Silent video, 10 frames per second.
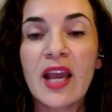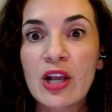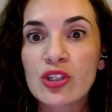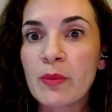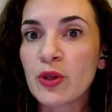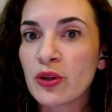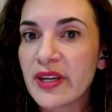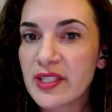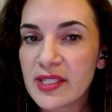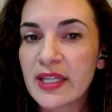So I'm
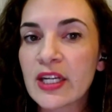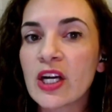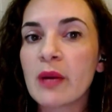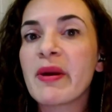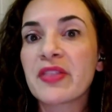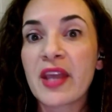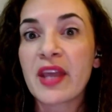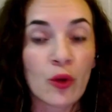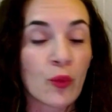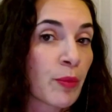curious to hear about that
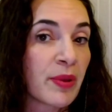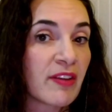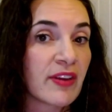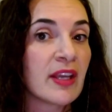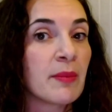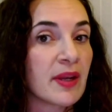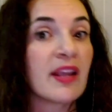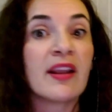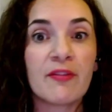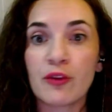career pivot
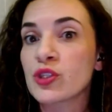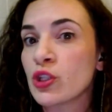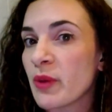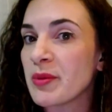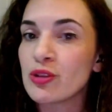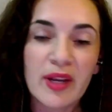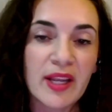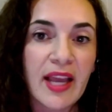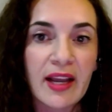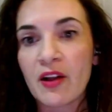and if you're still maybe
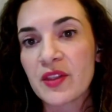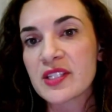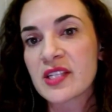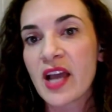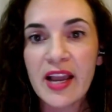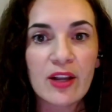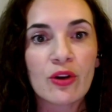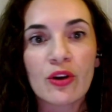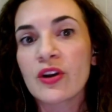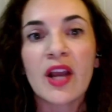doing that on the side,
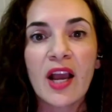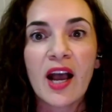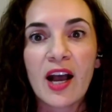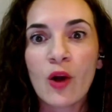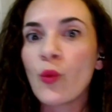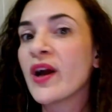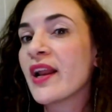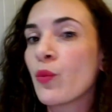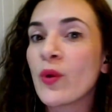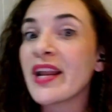or
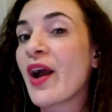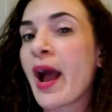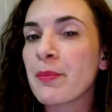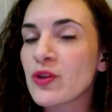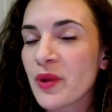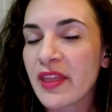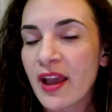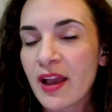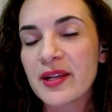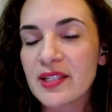what happened with
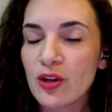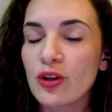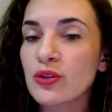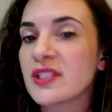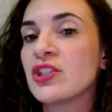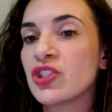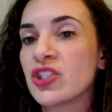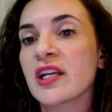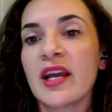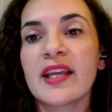that, because I know you're
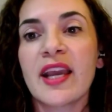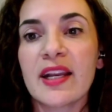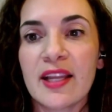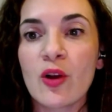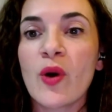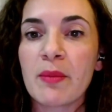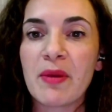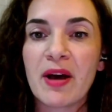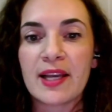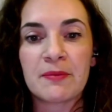teaching again in
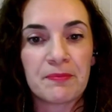Guatemala.